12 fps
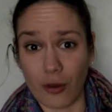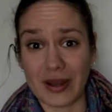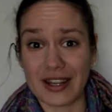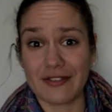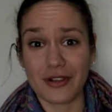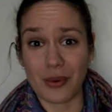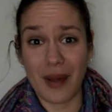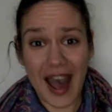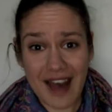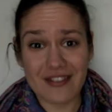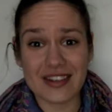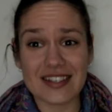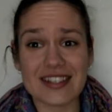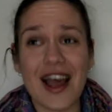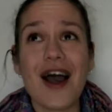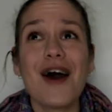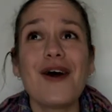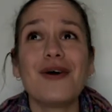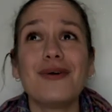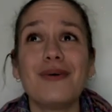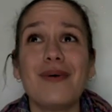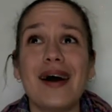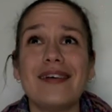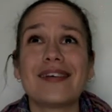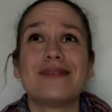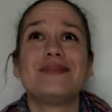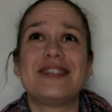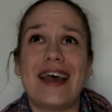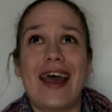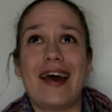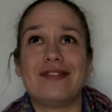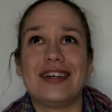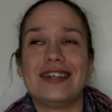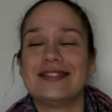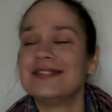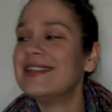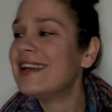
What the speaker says: but if you haven't, welcome to heaven.